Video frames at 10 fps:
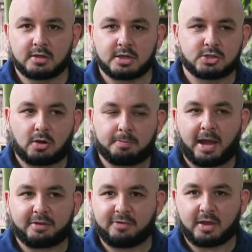It's not a
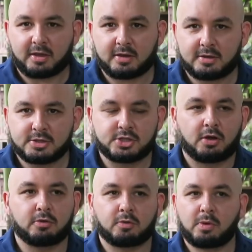bad thing.
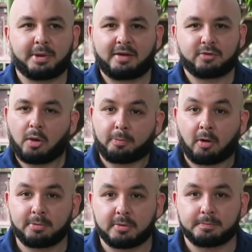So the women have no
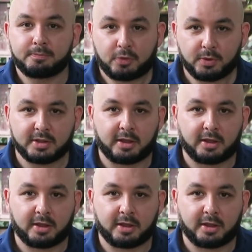problem doing